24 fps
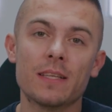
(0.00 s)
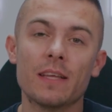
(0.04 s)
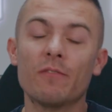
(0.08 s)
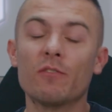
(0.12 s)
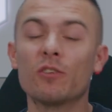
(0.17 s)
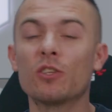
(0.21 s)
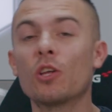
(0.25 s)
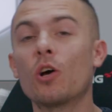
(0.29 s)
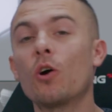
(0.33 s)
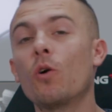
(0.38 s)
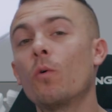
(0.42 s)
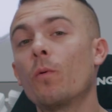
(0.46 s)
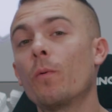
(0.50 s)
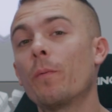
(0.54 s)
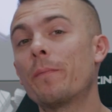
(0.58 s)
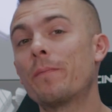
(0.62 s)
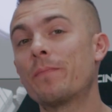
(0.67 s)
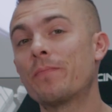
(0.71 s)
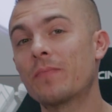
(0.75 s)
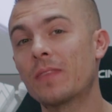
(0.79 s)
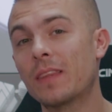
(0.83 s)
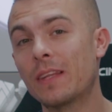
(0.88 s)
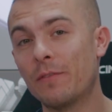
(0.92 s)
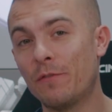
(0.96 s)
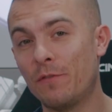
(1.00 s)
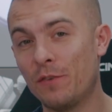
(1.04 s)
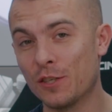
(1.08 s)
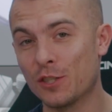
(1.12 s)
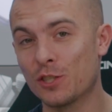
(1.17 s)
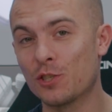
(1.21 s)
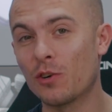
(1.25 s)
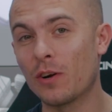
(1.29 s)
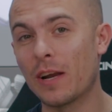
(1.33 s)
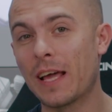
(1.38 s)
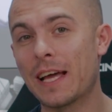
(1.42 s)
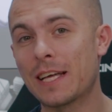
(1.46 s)
Even though
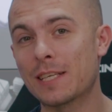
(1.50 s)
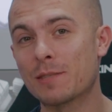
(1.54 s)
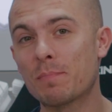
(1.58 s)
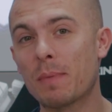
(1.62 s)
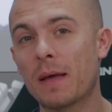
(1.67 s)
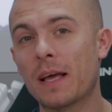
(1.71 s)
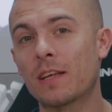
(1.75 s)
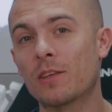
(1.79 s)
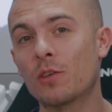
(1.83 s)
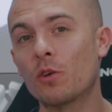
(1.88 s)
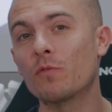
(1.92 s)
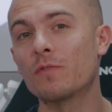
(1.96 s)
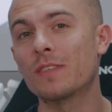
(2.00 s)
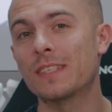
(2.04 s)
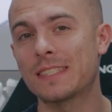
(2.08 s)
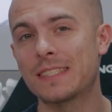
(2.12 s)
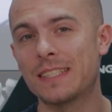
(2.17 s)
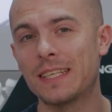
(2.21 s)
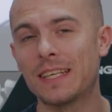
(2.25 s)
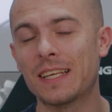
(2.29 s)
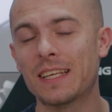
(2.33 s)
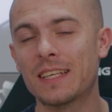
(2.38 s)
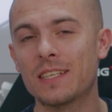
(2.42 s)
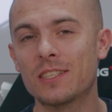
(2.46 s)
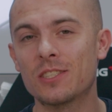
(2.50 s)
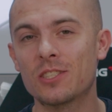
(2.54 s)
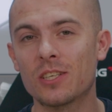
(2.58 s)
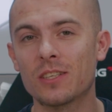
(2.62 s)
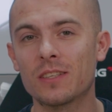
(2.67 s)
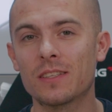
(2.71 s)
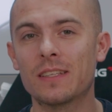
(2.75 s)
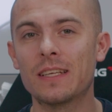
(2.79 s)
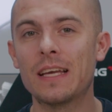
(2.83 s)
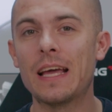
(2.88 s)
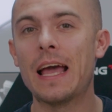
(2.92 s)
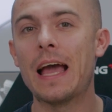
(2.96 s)
visual aspect of the Steel
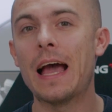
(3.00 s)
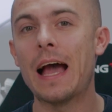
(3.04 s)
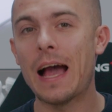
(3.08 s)
Legend,